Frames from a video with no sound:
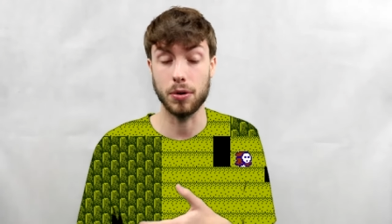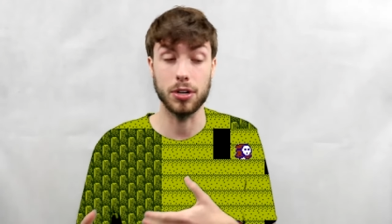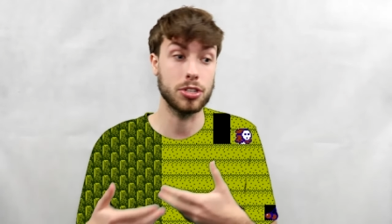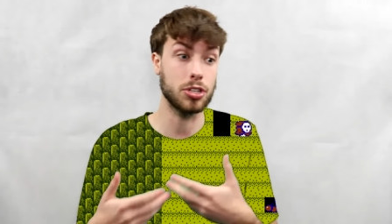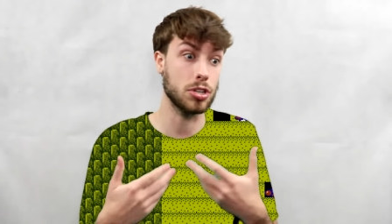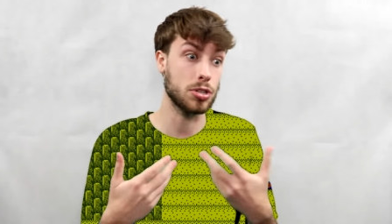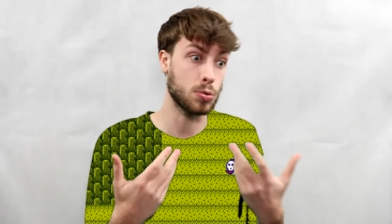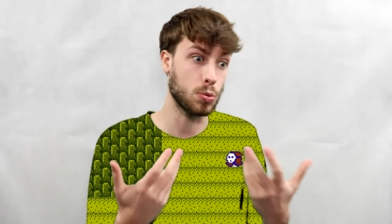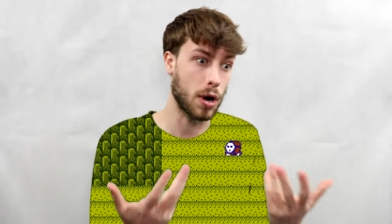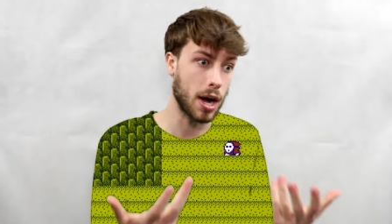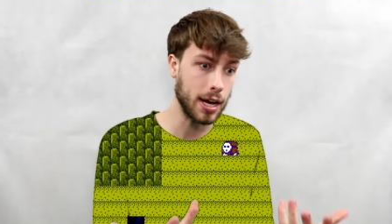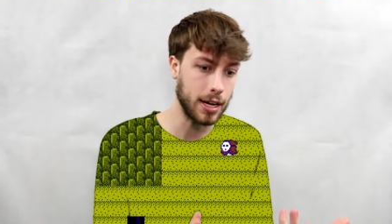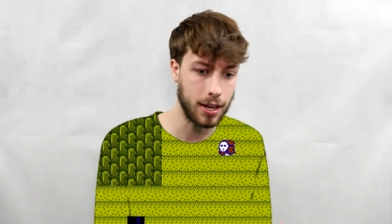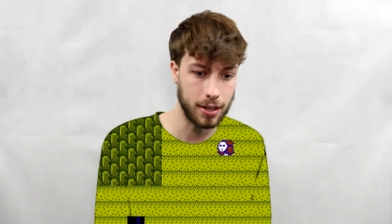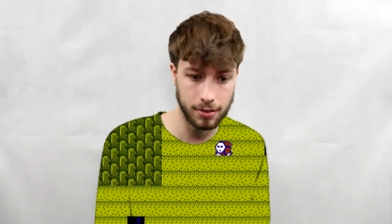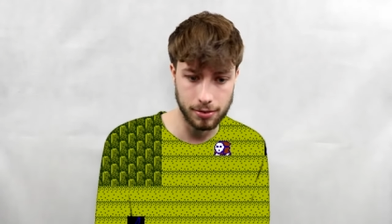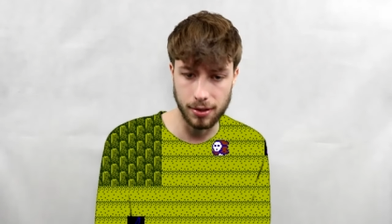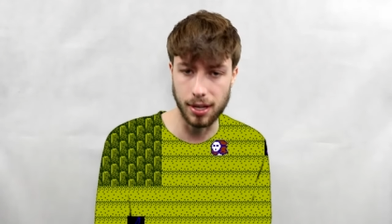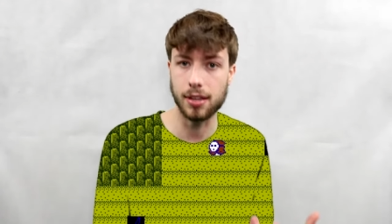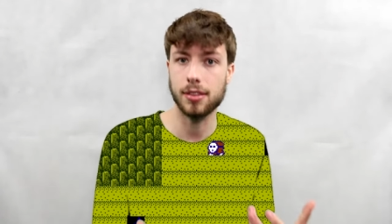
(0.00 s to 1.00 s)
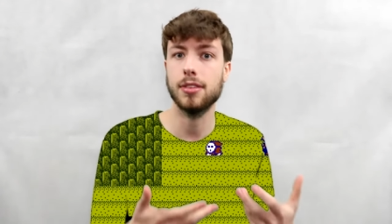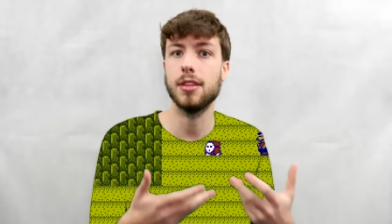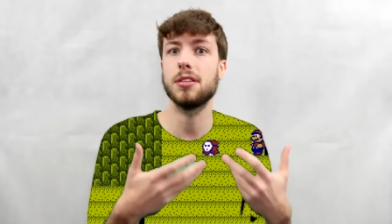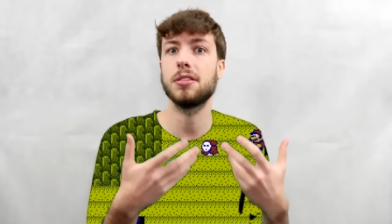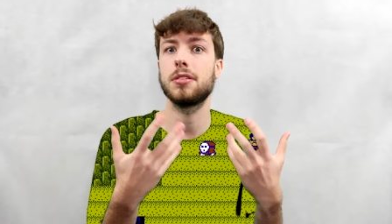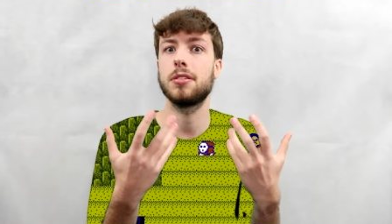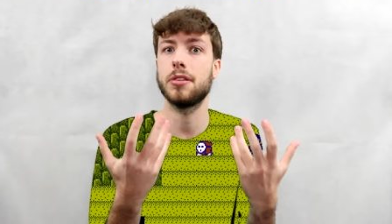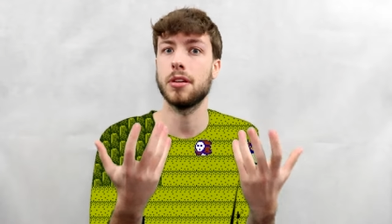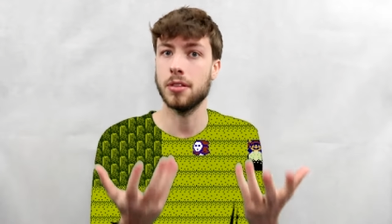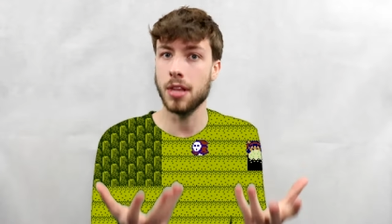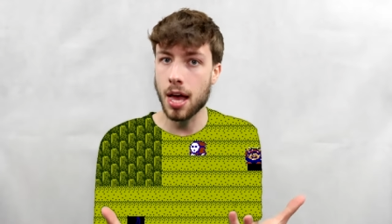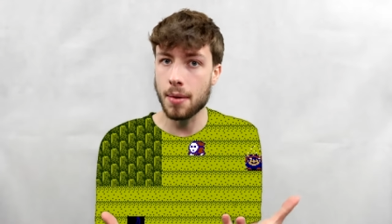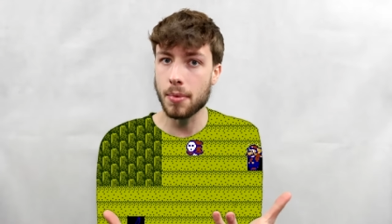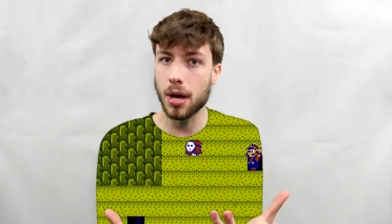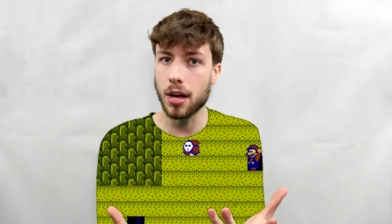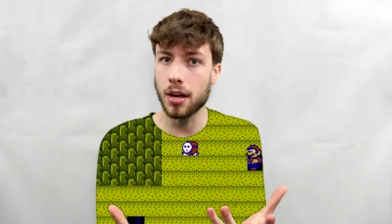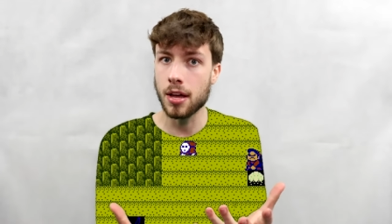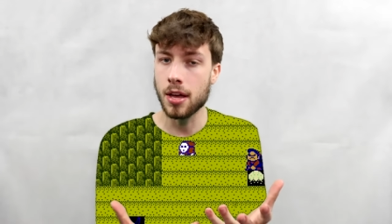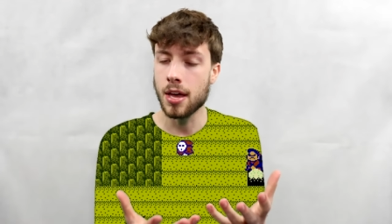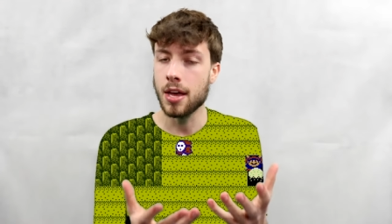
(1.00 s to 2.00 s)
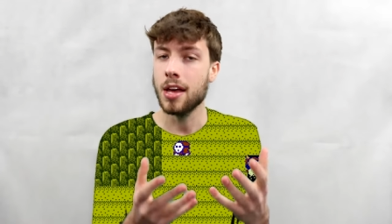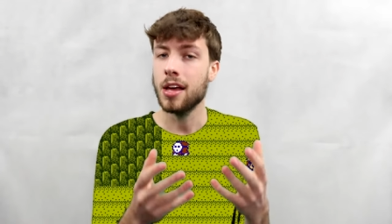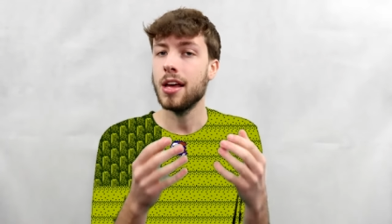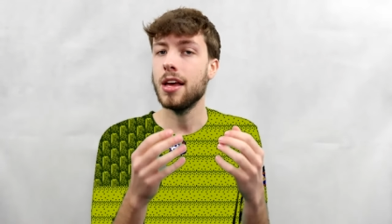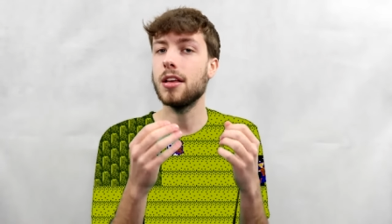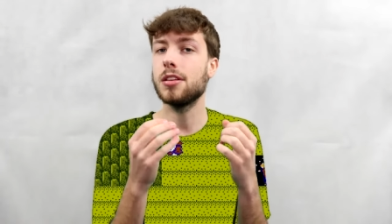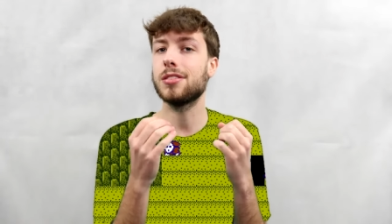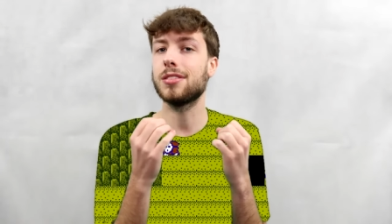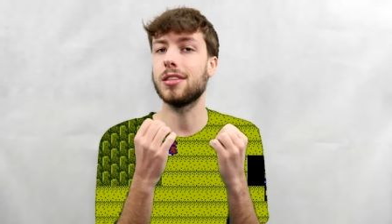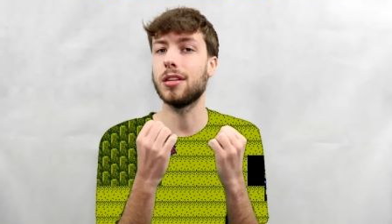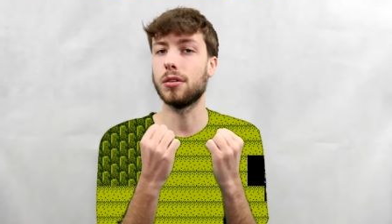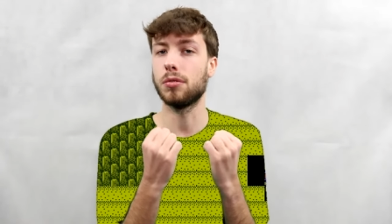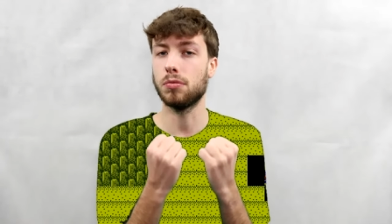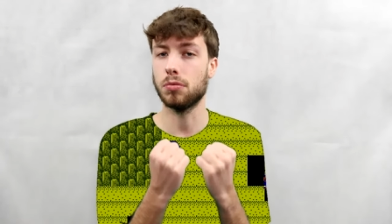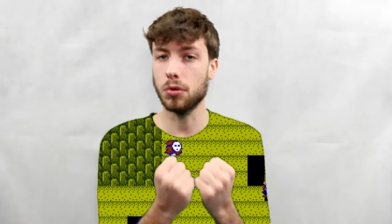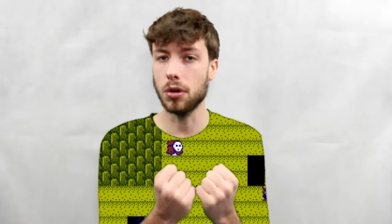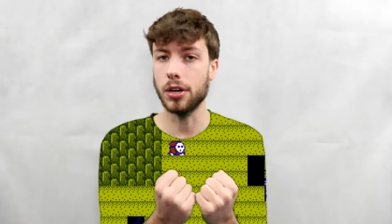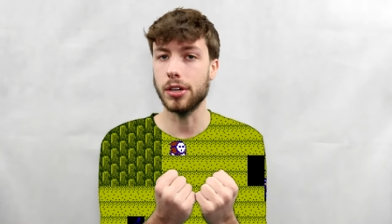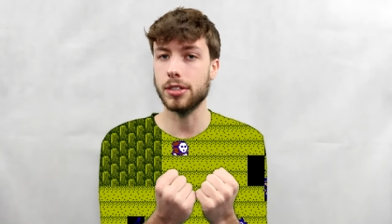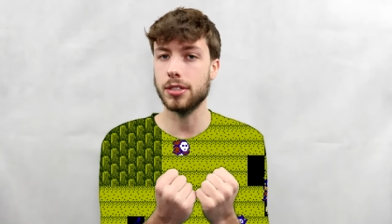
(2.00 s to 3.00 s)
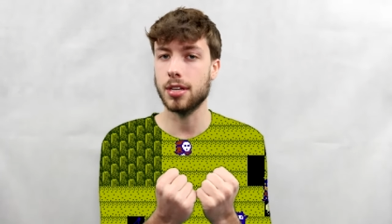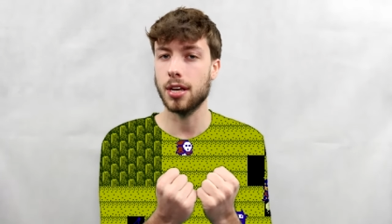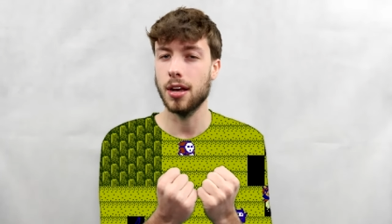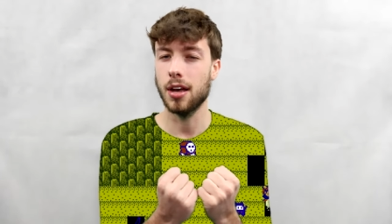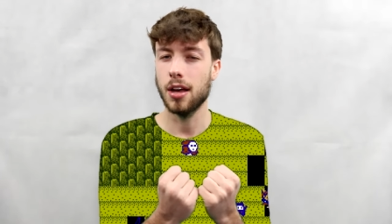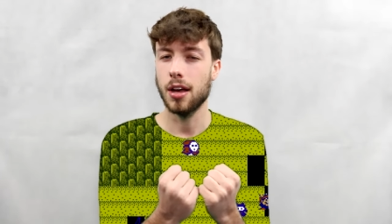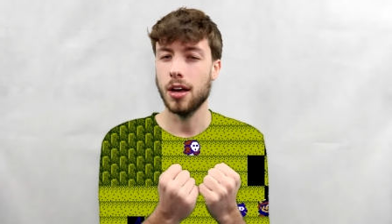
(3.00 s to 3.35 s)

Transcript: which is why I think this dilemma is the root